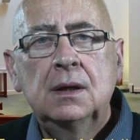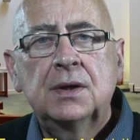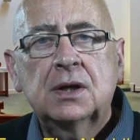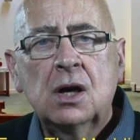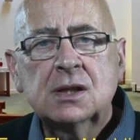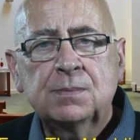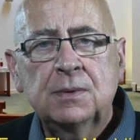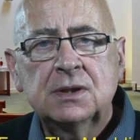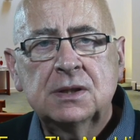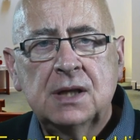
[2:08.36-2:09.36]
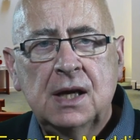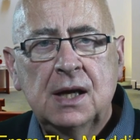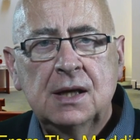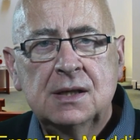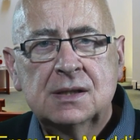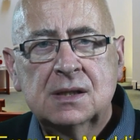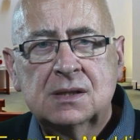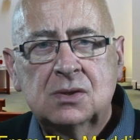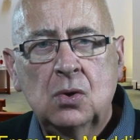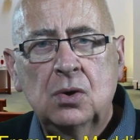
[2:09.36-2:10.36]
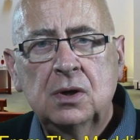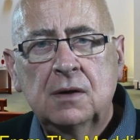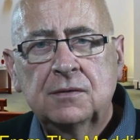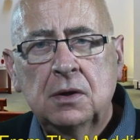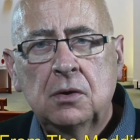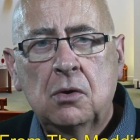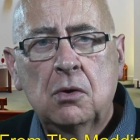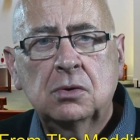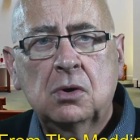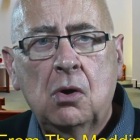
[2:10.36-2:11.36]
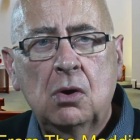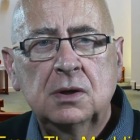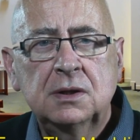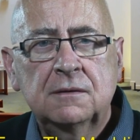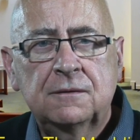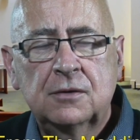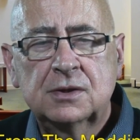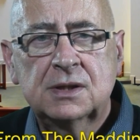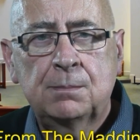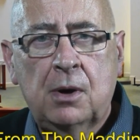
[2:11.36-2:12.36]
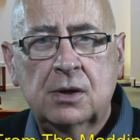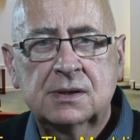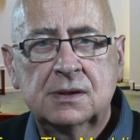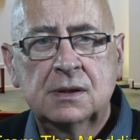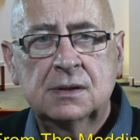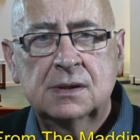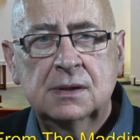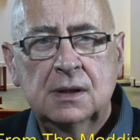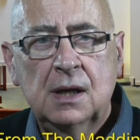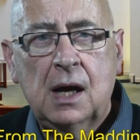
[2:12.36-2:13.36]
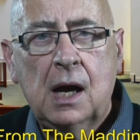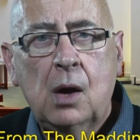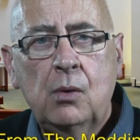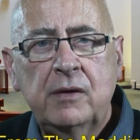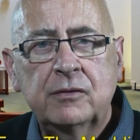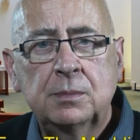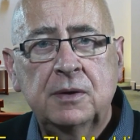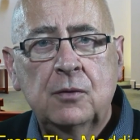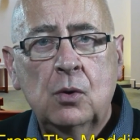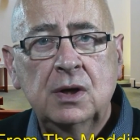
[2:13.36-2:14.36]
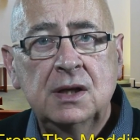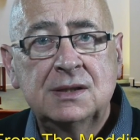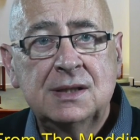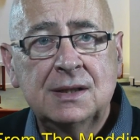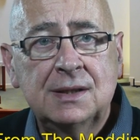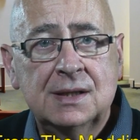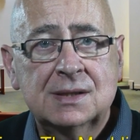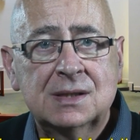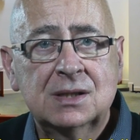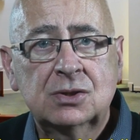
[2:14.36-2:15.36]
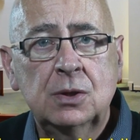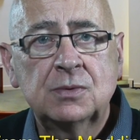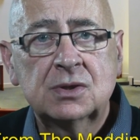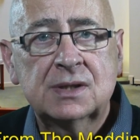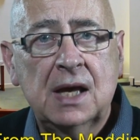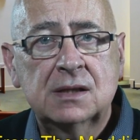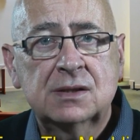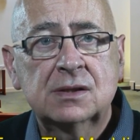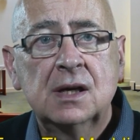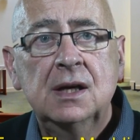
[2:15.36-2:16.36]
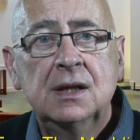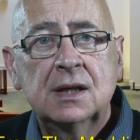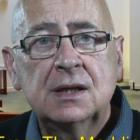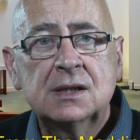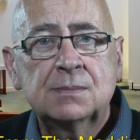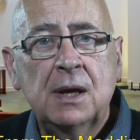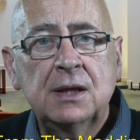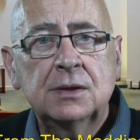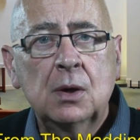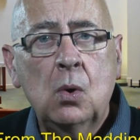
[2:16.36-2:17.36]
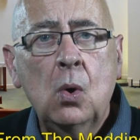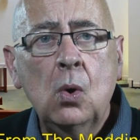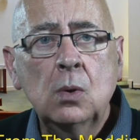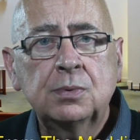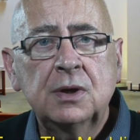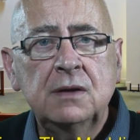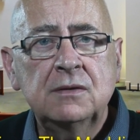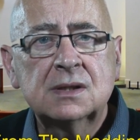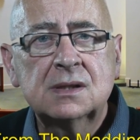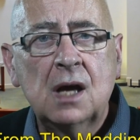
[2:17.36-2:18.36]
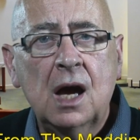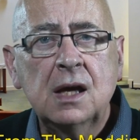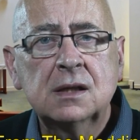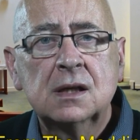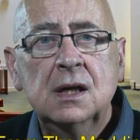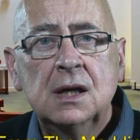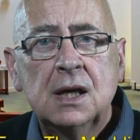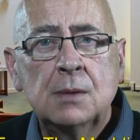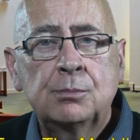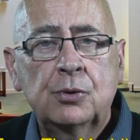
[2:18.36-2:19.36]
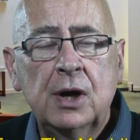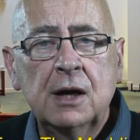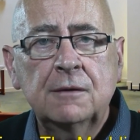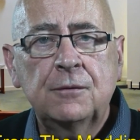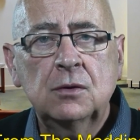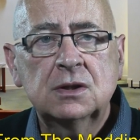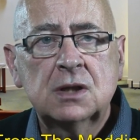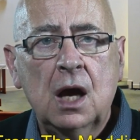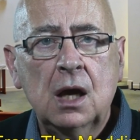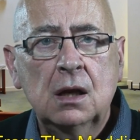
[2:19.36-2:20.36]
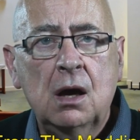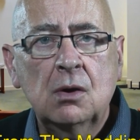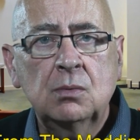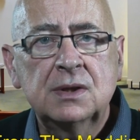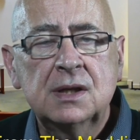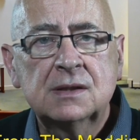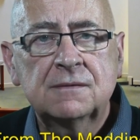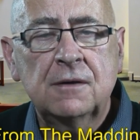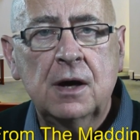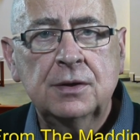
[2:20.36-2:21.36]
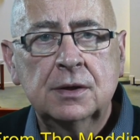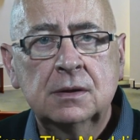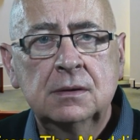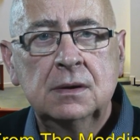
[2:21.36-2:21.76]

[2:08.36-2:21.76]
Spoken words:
The Gospel today is the story of the Lord calling the first apostles. However, before he did this, the Scriptures tells us that he spent the whole previous night in prayerful dialogue with his Father.